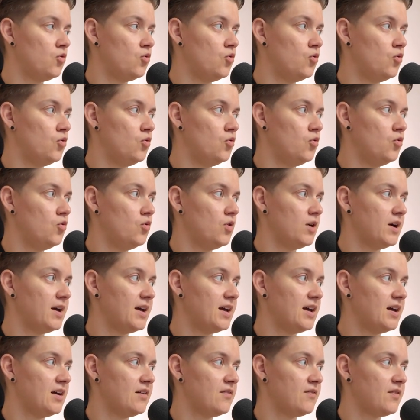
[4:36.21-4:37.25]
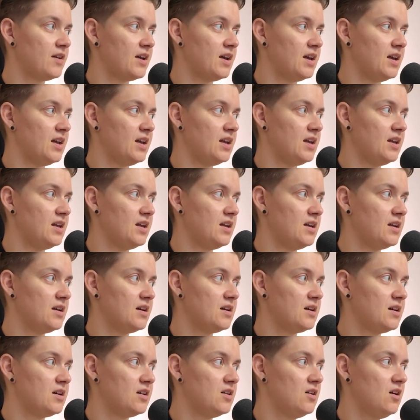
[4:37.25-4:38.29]
who have a
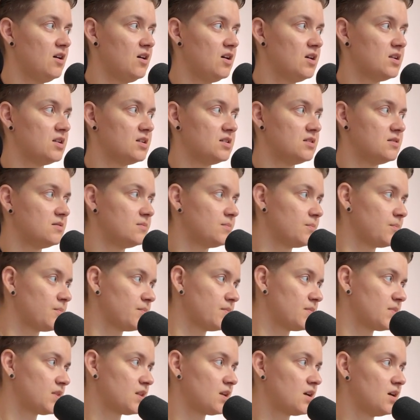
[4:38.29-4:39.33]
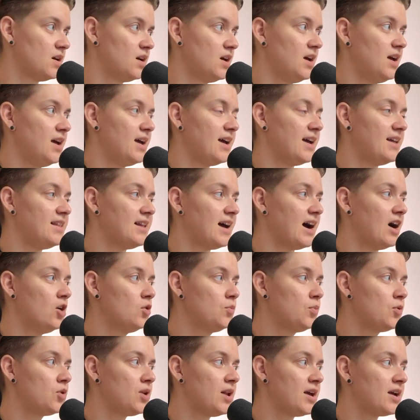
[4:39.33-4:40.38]
garden. And the
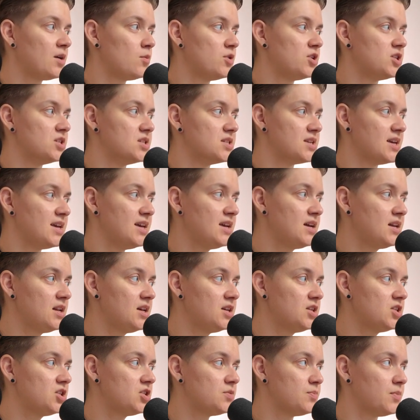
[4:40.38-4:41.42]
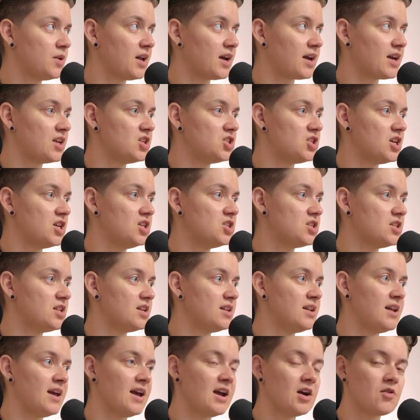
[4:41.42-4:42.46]
output language is English, but I can change it
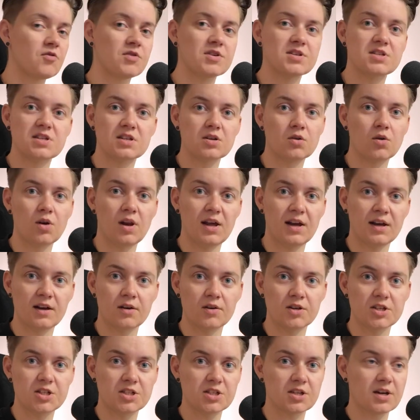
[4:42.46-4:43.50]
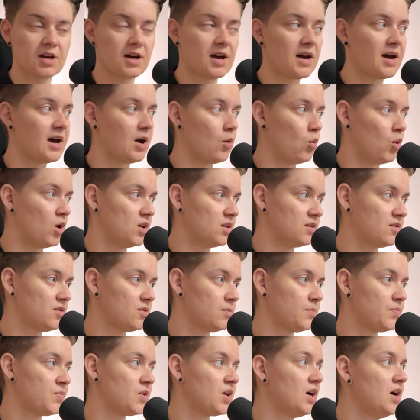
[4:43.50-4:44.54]
in every single language I want.
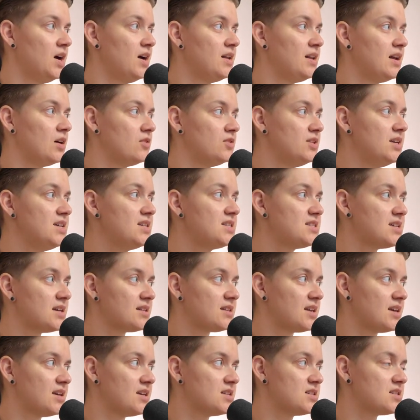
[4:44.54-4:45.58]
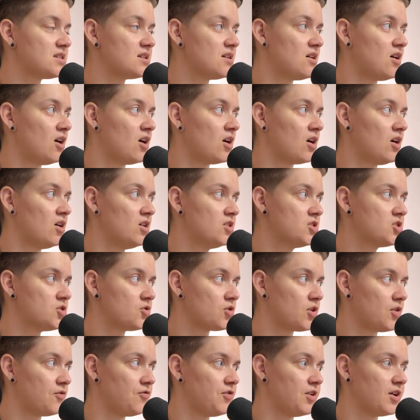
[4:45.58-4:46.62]
Now, these settings are also
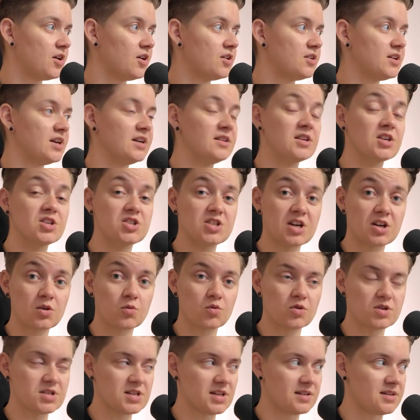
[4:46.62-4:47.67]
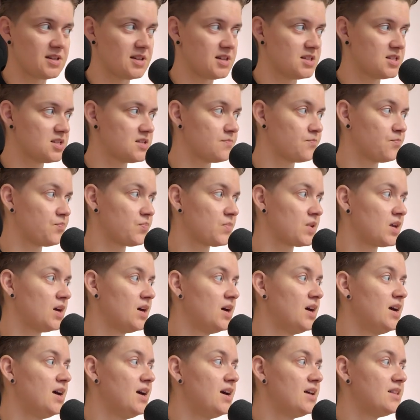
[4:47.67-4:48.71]
configured in the general settings.
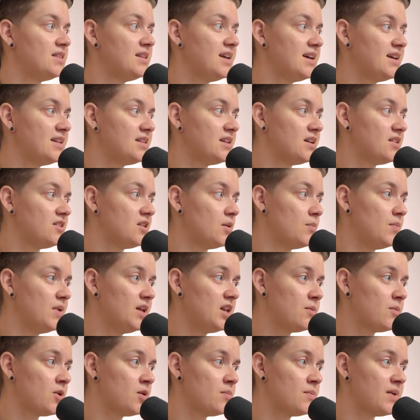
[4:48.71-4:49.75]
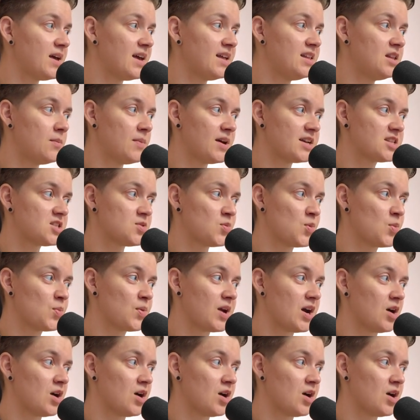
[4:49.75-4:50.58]
Then the minimum and the maximum